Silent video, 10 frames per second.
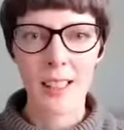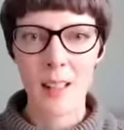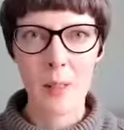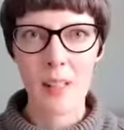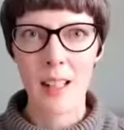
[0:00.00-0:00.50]

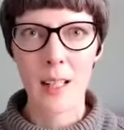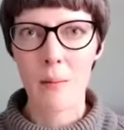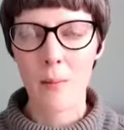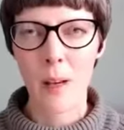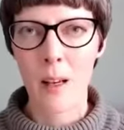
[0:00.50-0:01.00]
I'm the
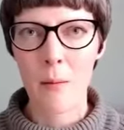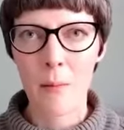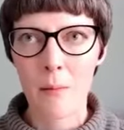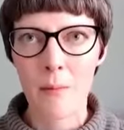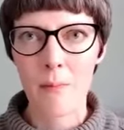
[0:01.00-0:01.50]
same.
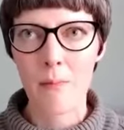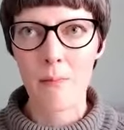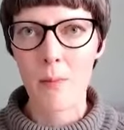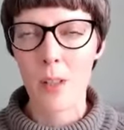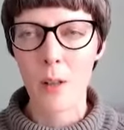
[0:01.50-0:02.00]
Um,
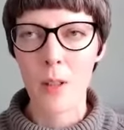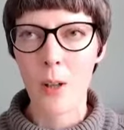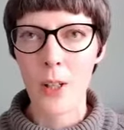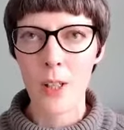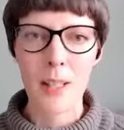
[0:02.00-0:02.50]
so no,
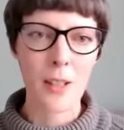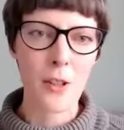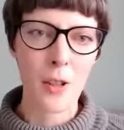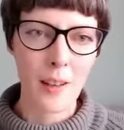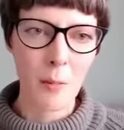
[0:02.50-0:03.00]
you don't need to
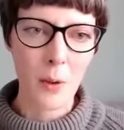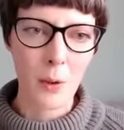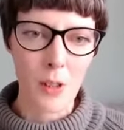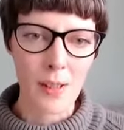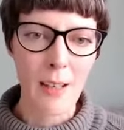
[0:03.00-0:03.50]
try them
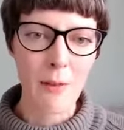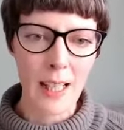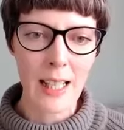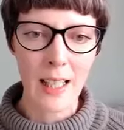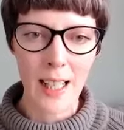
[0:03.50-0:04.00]
all. Just get
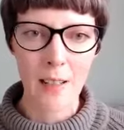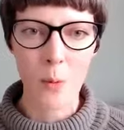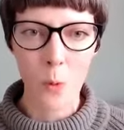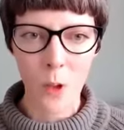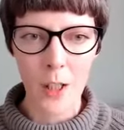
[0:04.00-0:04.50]
really clear
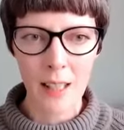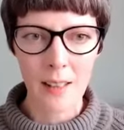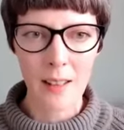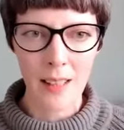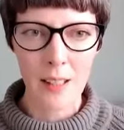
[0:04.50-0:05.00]
on what you
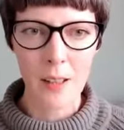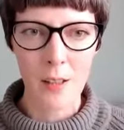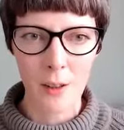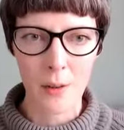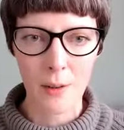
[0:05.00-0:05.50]
need the thing to
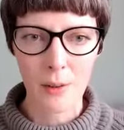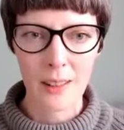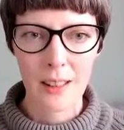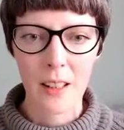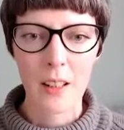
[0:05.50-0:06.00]
do,
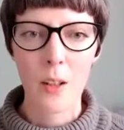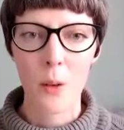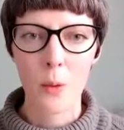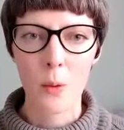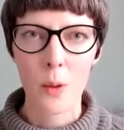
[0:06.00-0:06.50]

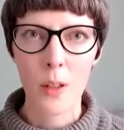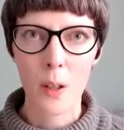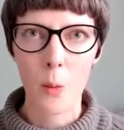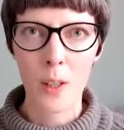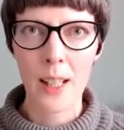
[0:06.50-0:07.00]
you
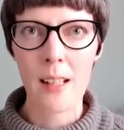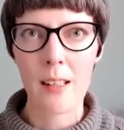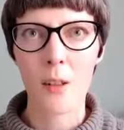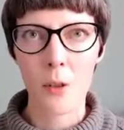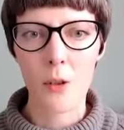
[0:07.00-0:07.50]
know, what it is
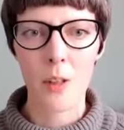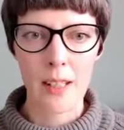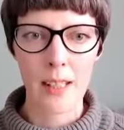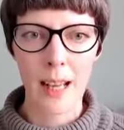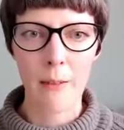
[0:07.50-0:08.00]
that you're trying
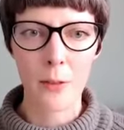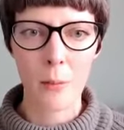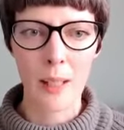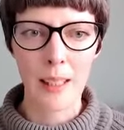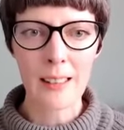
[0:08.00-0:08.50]
to get
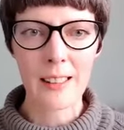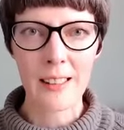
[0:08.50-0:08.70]
from it.